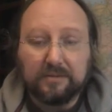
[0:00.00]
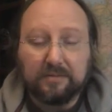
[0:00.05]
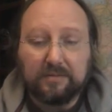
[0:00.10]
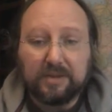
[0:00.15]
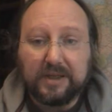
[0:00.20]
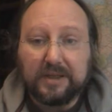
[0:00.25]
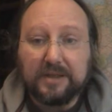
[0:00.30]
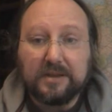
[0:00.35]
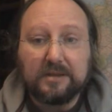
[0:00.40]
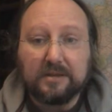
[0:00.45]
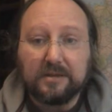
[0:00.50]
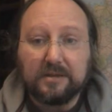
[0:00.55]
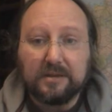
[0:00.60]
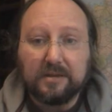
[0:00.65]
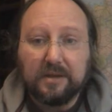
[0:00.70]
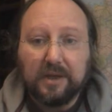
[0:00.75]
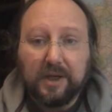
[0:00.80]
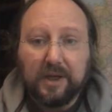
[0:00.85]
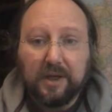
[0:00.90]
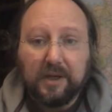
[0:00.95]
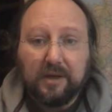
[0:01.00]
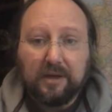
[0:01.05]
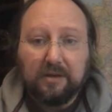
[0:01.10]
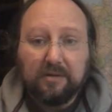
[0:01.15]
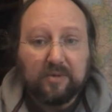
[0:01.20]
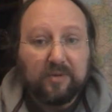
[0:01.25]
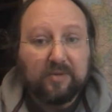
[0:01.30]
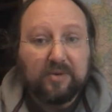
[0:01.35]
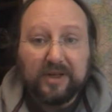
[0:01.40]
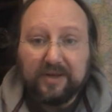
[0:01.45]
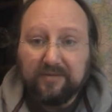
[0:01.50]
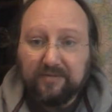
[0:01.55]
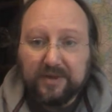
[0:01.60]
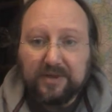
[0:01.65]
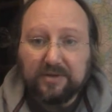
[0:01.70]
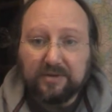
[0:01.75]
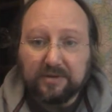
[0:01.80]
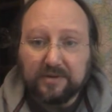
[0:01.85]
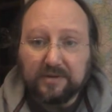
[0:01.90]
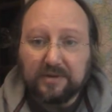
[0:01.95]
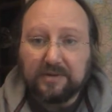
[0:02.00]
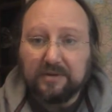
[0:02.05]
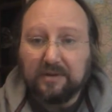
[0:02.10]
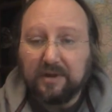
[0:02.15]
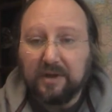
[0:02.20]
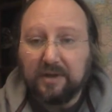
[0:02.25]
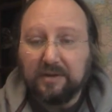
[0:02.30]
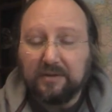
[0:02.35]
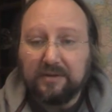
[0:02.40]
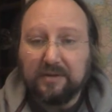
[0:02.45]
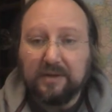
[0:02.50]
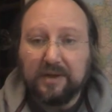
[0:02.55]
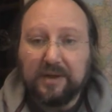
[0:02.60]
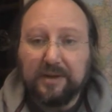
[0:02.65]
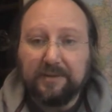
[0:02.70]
places, people have visions and